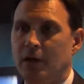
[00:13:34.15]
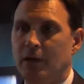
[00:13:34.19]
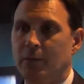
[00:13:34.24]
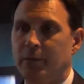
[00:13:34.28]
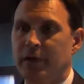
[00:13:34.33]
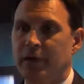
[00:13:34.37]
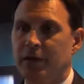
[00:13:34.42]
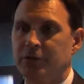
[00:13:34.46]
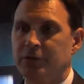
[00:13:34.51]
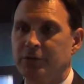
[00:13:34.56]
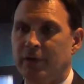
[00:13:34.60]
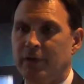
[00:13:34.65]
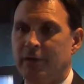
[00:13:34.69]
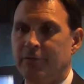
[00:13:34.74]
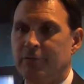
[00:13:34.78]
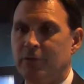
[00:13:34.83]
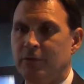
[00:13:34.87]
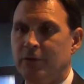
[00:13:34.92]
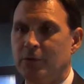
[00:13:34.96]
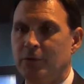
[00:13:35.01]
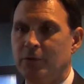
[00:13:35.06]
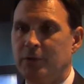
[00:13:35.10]
We also have
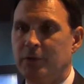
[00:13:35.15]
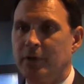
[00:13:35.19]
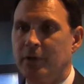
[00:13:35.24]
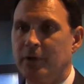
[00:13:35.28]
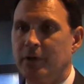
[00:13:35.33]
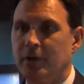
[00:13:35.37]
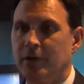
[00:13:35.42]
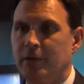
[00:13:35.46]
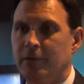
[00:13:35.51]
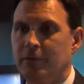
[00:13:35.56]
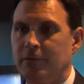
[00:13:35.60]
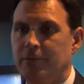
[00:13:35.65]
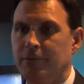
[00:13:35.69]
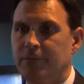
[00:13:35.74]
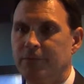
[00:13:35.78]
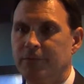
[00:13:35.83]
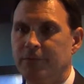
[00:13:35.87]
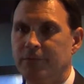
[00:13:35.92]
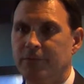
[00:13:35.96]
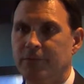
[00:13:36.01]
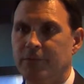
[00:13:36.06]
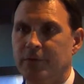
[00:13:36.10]
our own
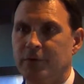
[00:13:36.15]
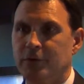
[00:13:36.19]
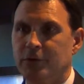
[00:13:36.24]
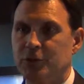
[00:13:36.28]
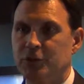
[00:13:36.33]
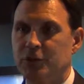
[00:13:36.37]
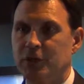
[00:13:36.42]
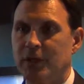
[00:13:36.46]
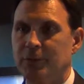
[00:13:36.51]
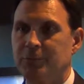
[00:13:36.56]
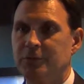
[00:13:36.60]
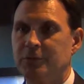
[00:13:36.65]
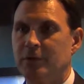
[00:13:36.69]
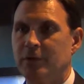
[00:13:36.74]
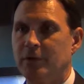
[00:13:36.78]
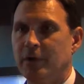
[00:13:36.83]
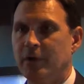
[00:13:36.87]
fleet of ships and